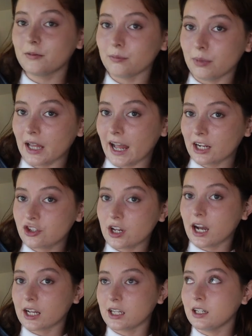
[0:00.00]
black
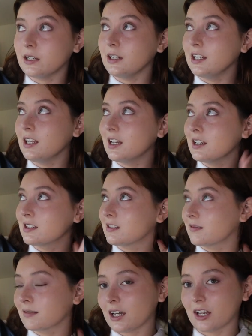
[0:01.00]
jacket. It
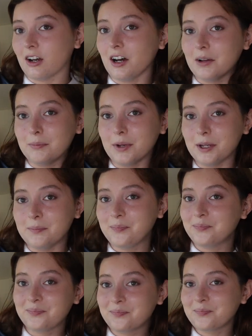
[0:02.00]
is kind of hot, but
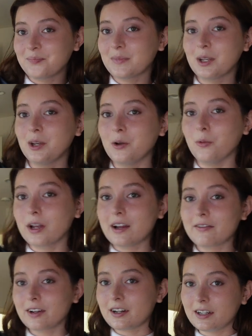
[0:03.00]

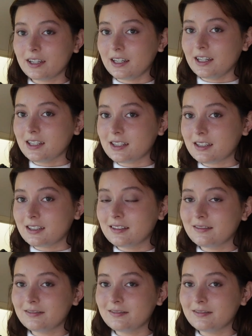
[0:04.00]
whatever, it's